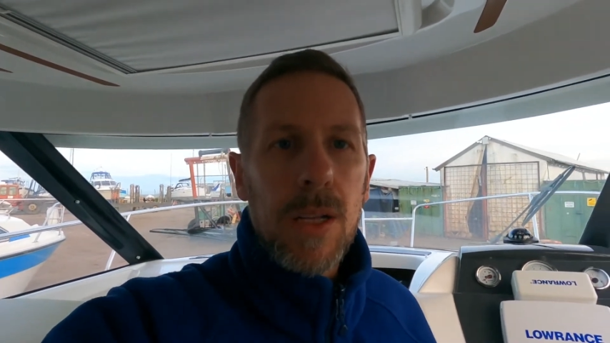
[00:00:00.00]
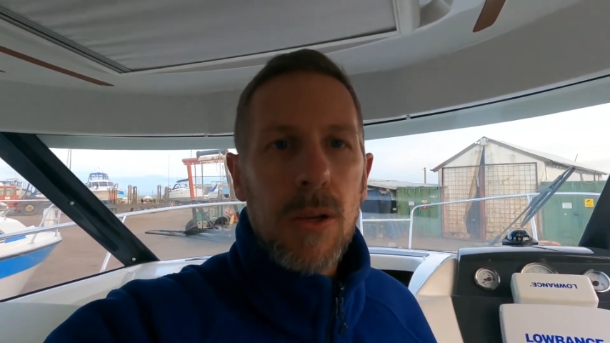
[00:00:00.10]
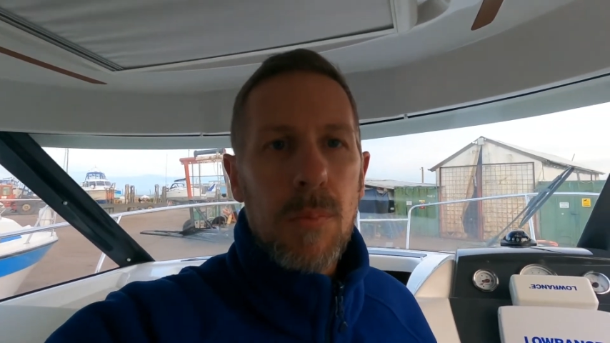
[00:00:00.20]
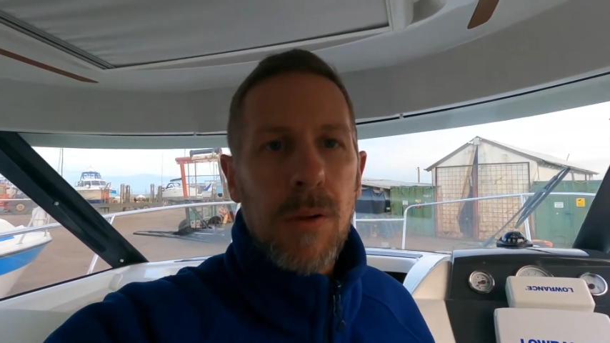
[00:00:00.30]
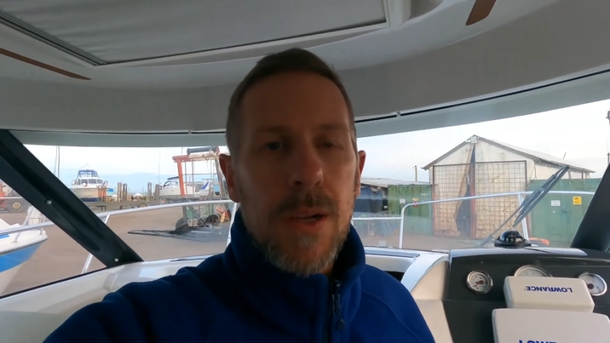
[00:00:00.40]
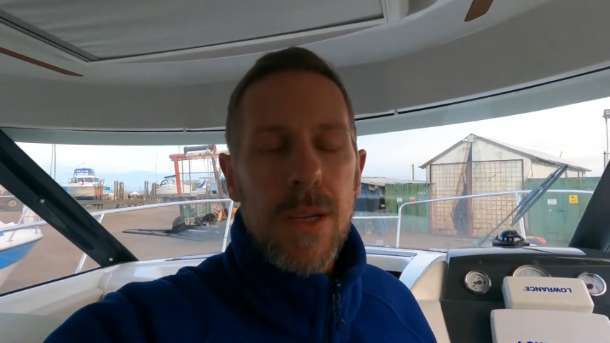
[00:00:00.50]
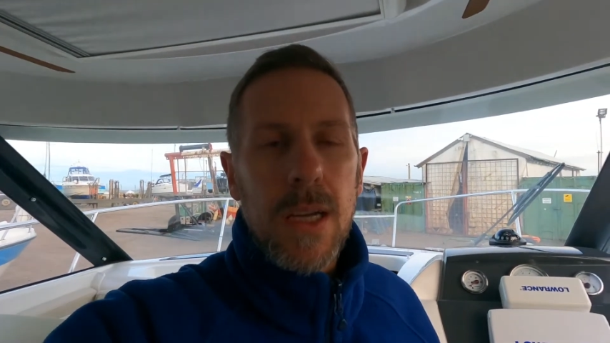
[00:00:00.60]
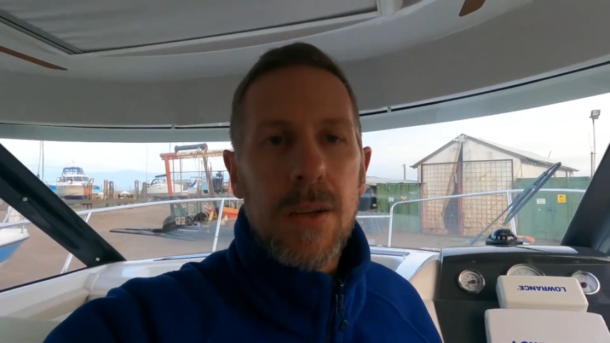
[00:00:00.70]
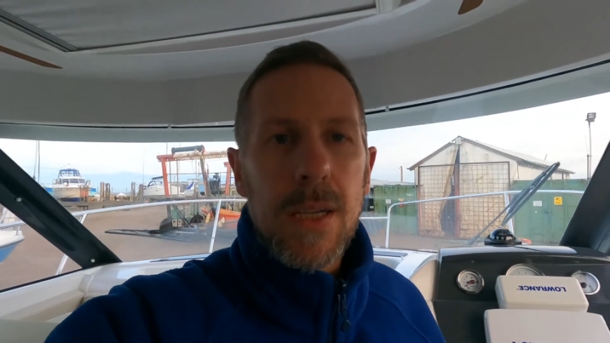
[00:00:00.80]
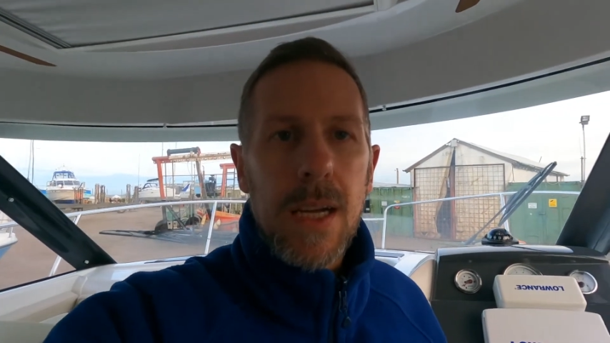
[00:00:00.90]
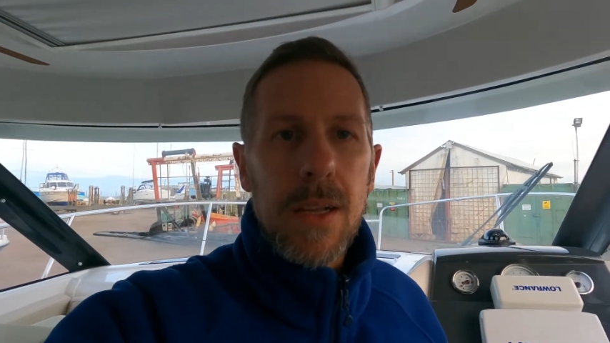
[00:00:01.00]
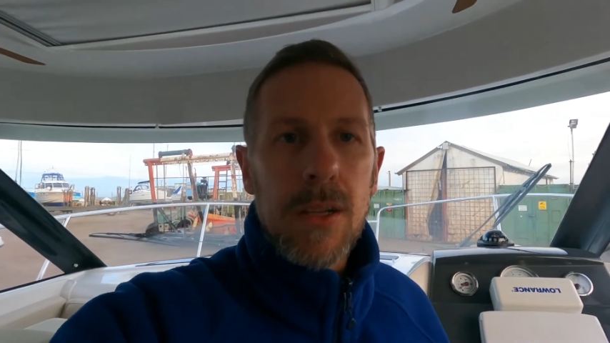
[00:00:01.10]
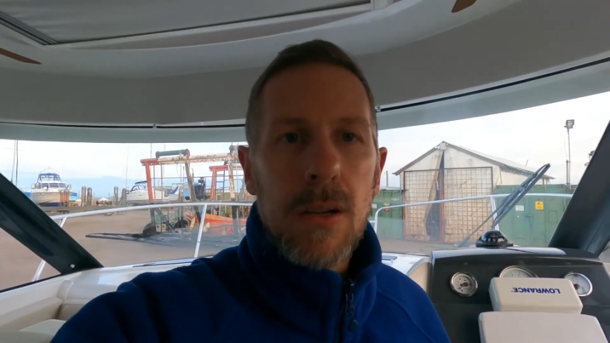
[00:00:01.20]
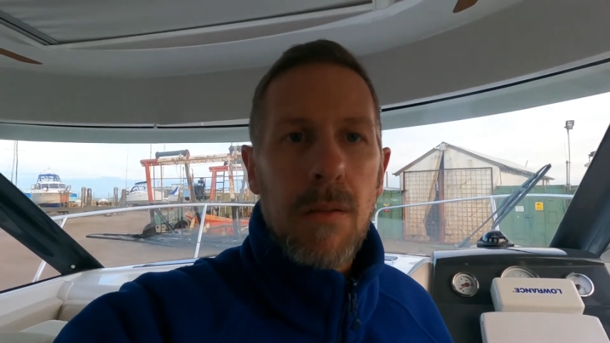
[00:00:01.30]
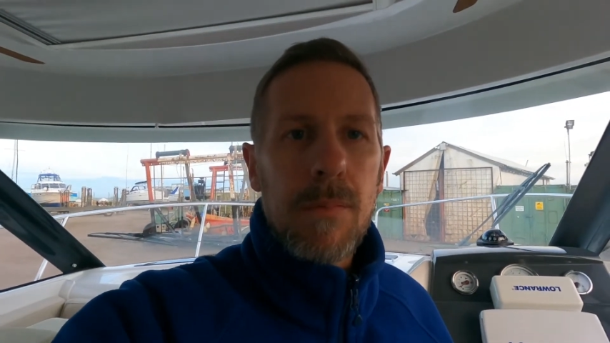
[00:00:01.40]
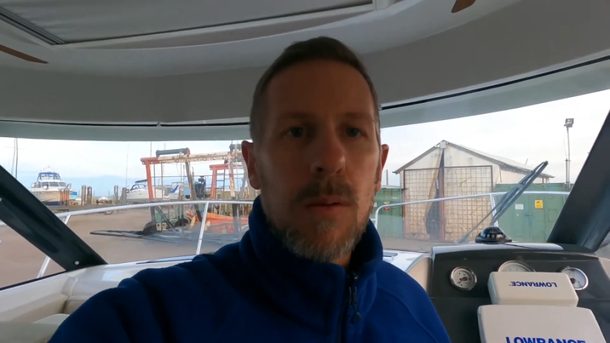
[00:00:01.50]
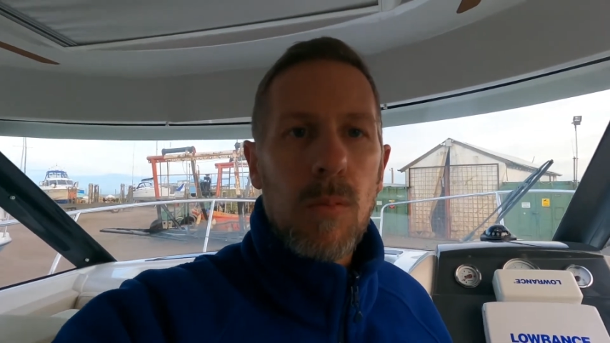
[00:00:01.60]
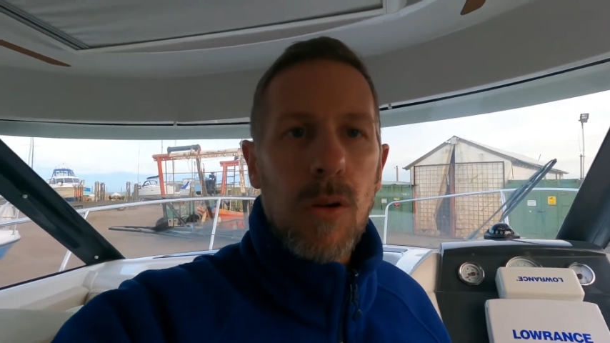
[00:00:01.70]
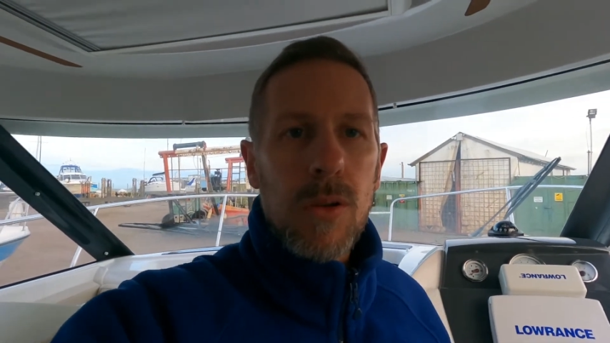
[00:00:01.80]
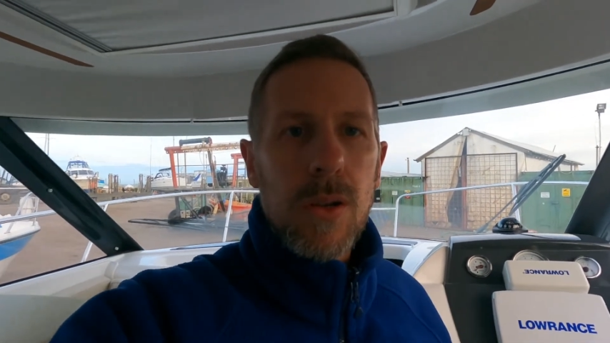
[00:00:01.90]
I do appreciate you taking this time to
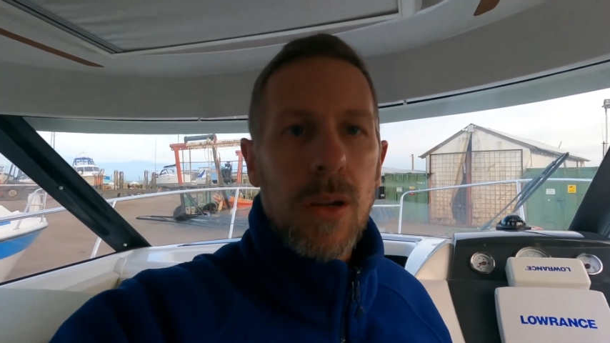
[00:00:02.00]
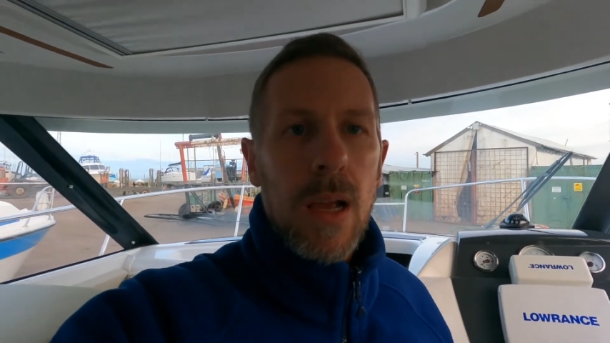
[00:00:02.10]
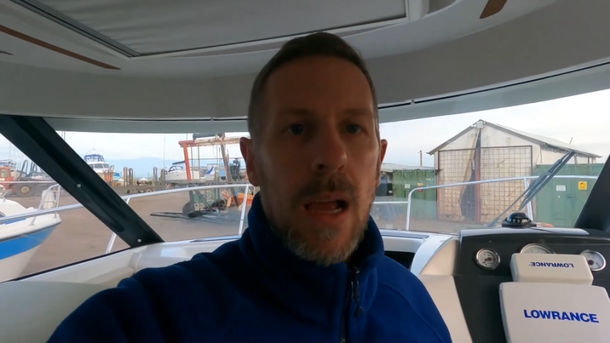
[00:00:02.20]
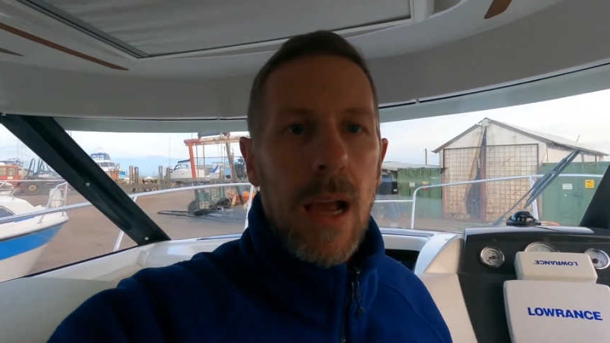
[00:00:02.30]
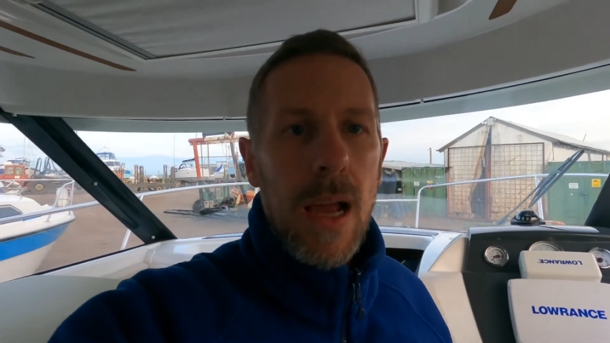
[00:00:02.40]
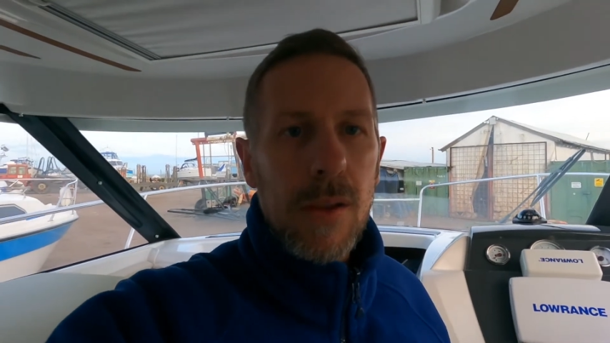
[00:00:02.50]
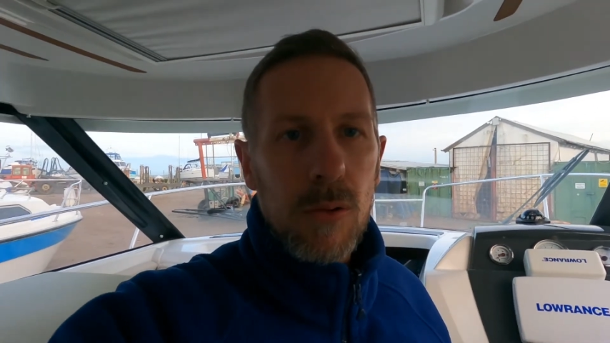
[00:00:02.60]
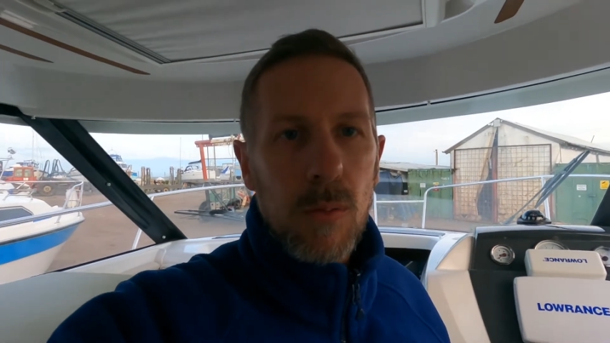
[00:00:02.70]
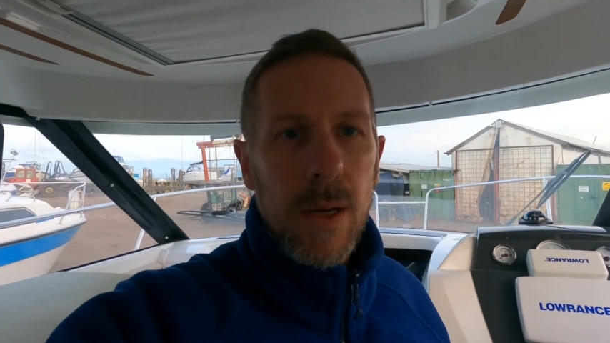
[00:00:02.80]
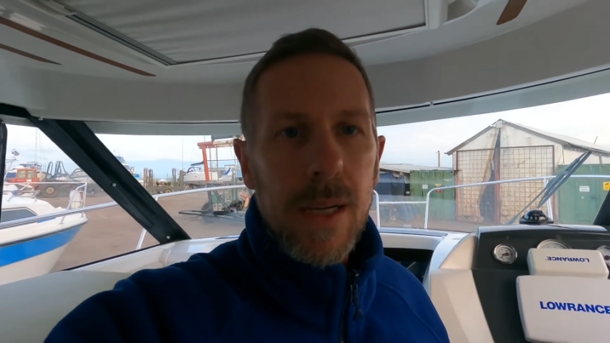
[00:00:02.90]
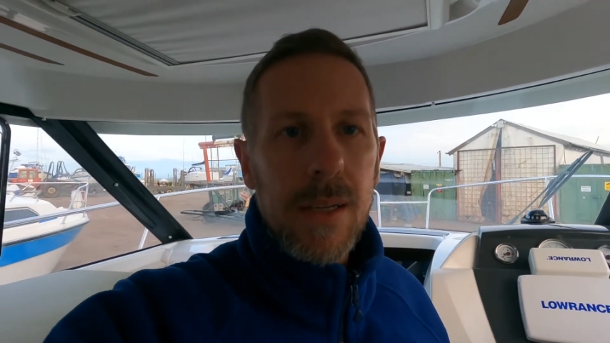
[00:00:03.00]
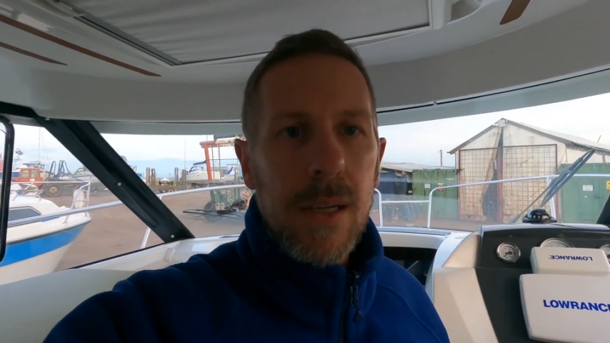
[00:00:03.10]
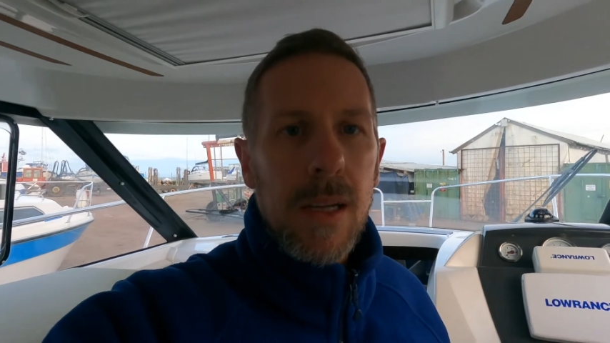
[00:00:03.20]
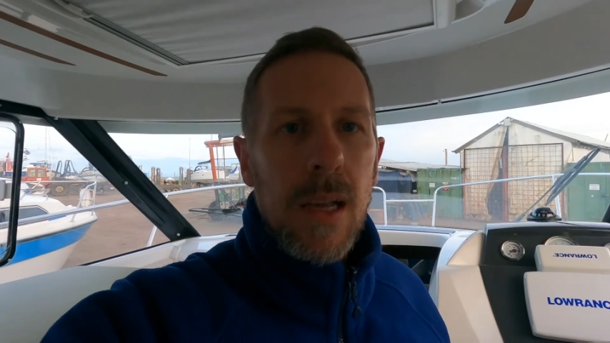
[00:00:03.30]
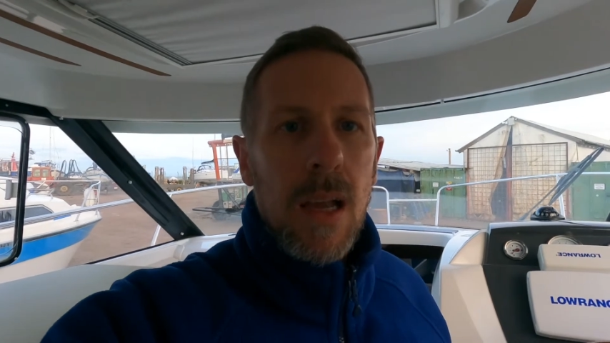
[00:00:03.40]
watch as always.